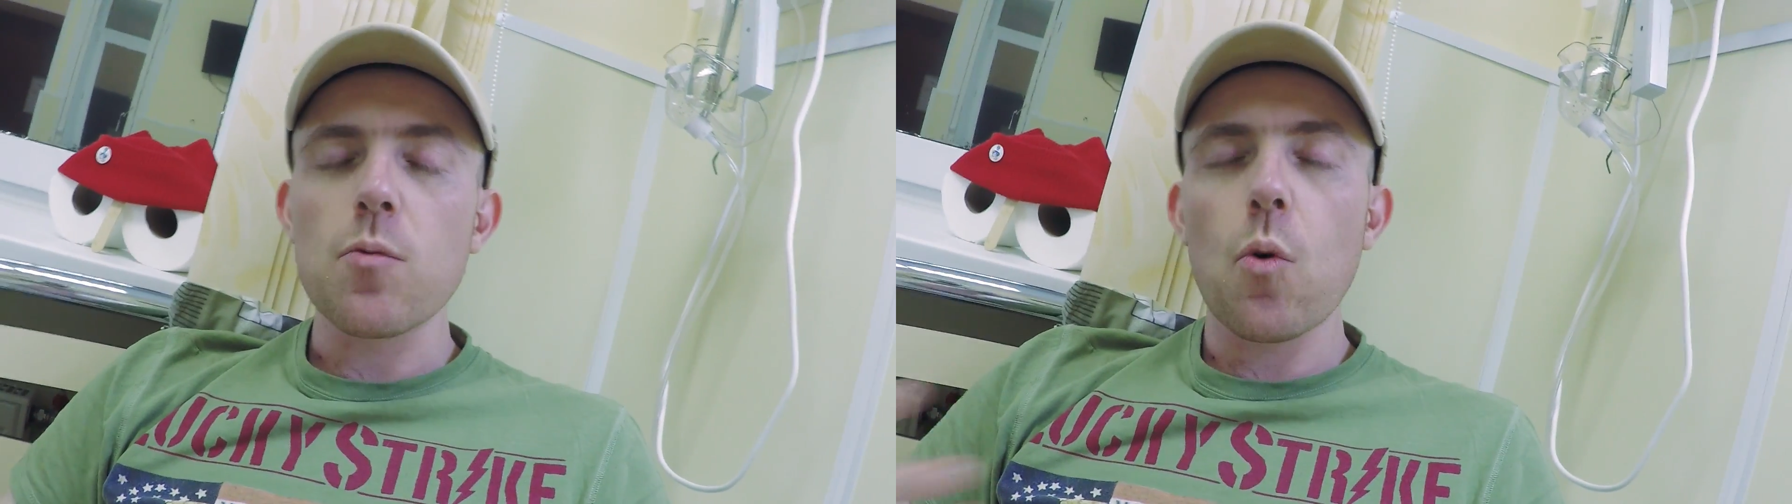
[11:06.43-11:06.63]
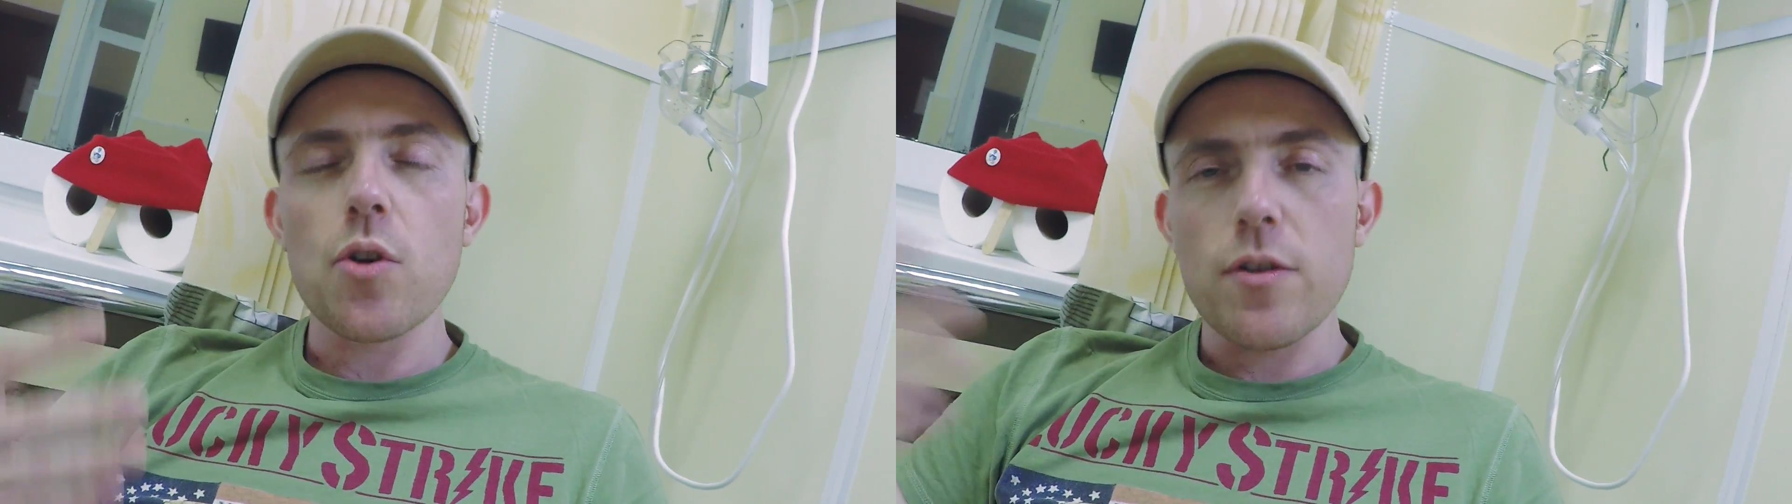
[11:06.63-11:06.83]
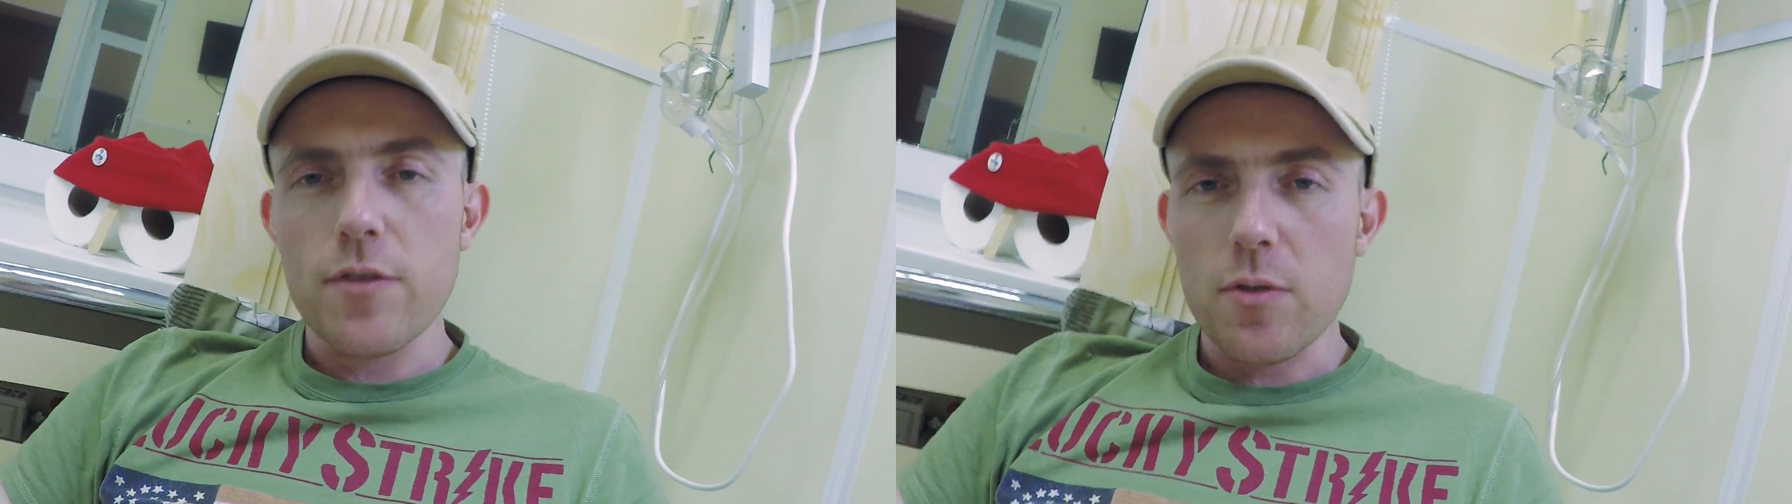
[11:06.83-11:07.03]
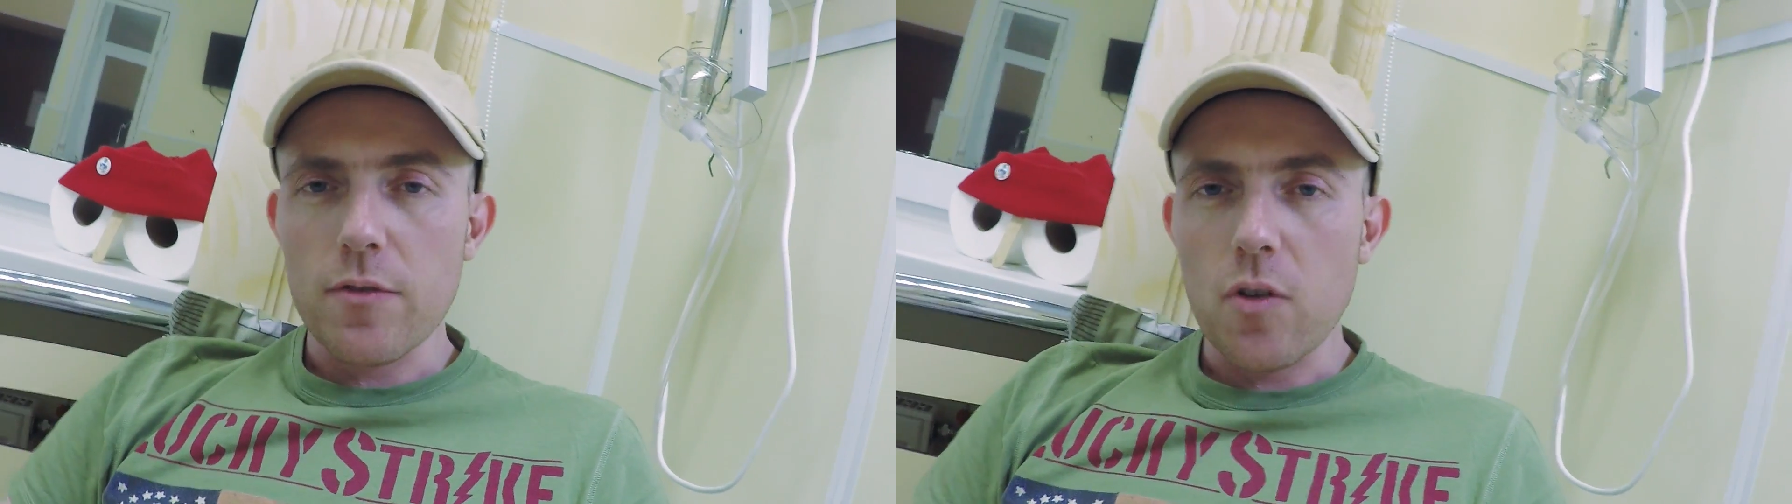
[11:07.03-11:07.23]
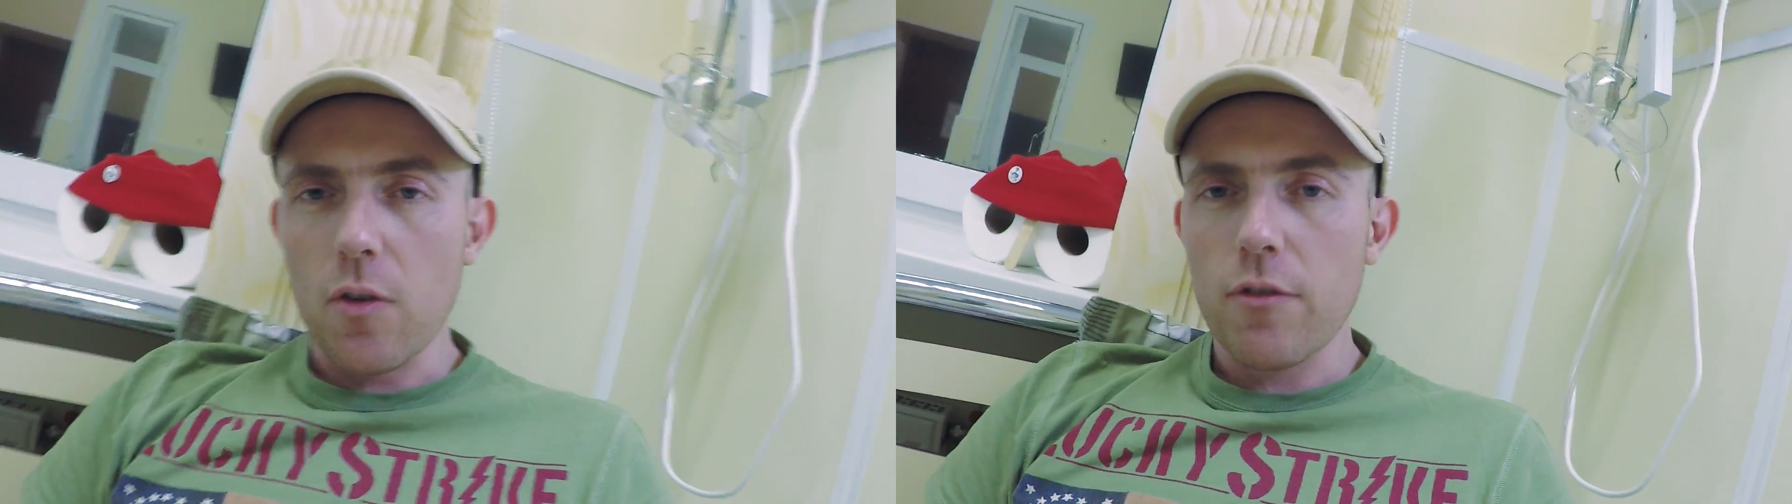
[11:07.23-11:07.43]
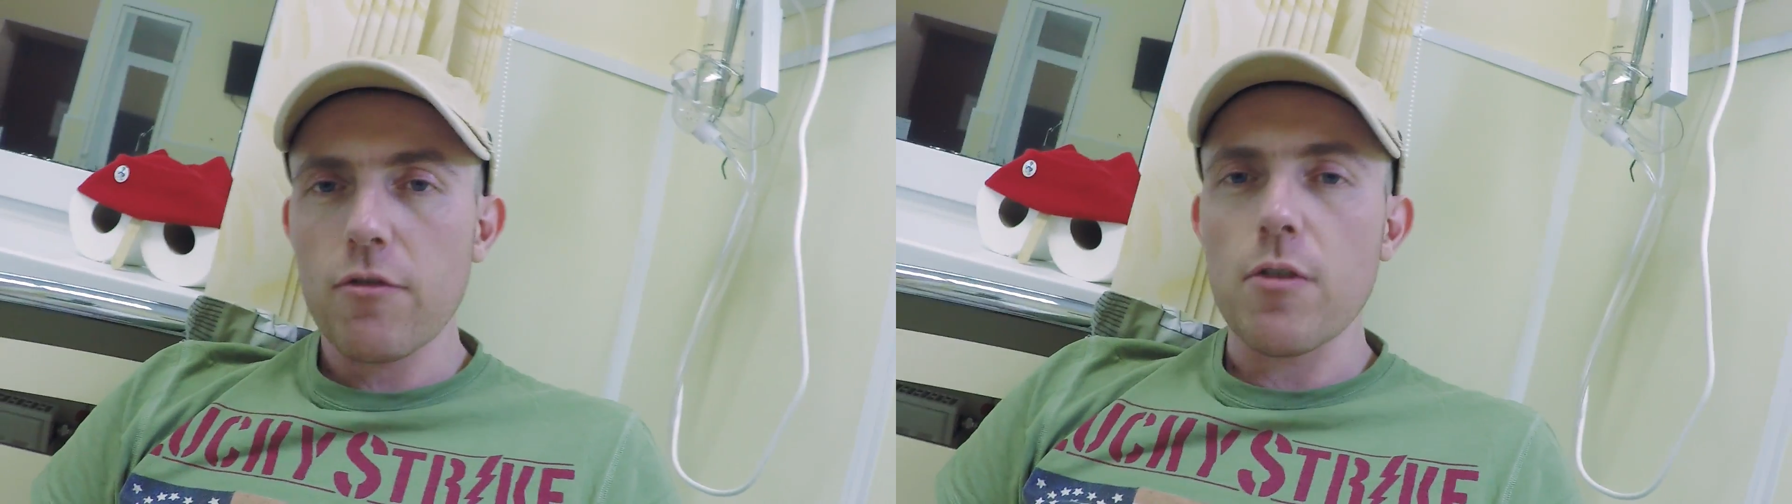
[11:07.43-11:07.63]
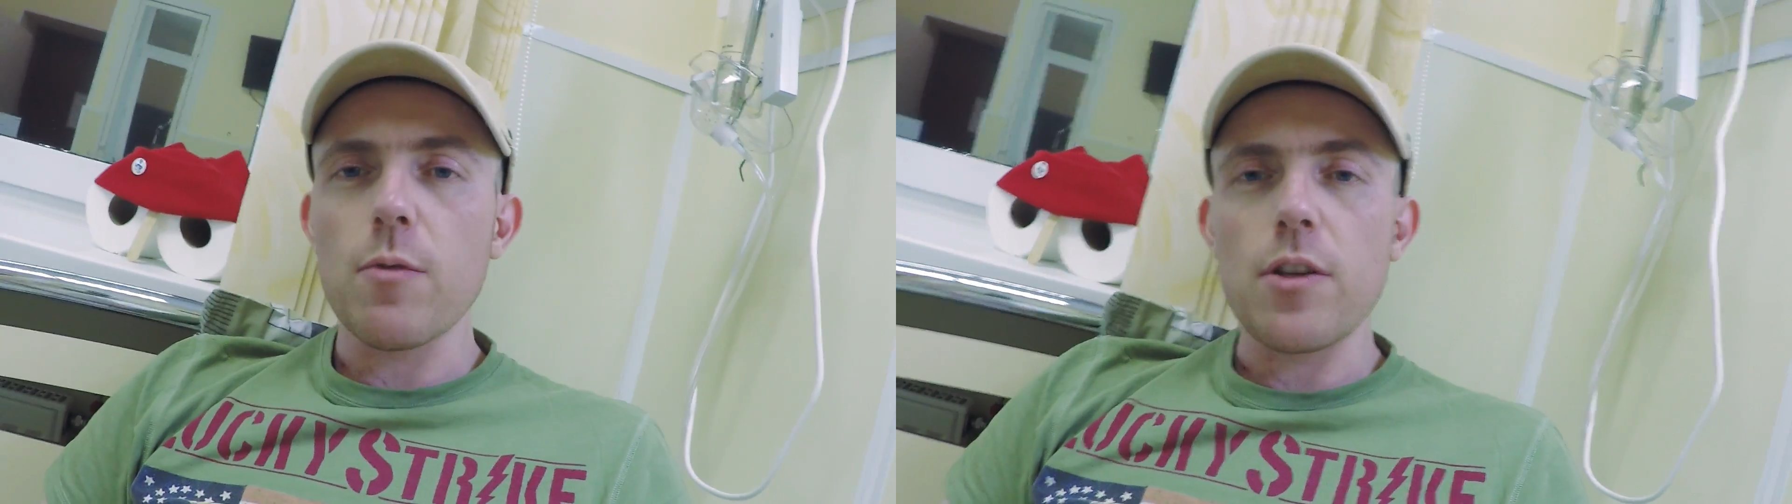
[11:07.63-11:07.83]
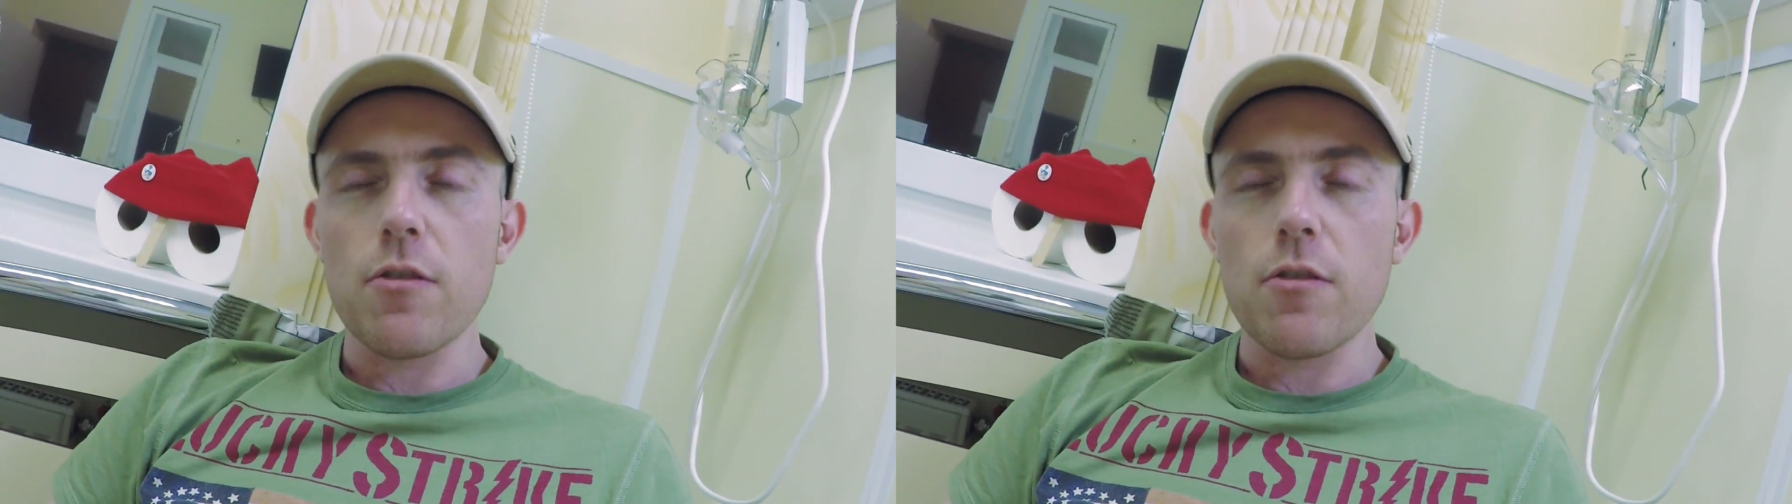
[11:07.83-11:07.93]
what you've sort of gone through with